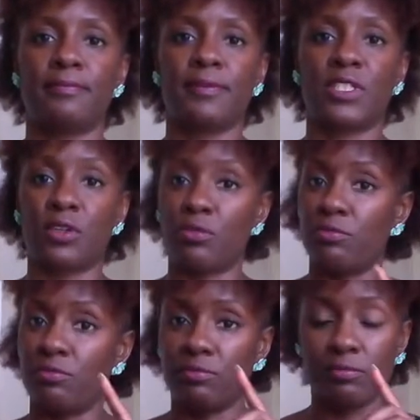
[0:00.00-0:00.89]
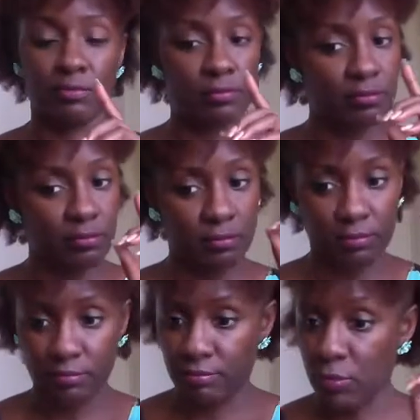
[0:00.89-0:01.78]
So
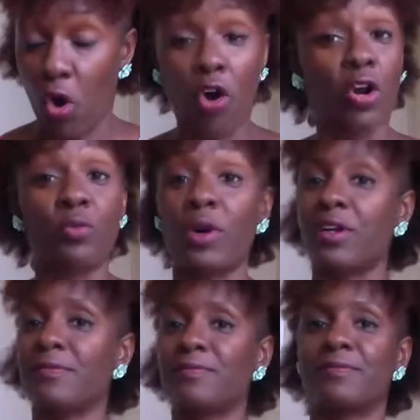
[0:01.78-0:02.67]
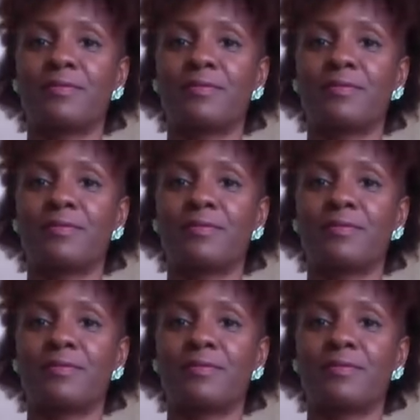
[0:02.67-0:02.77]
hard work.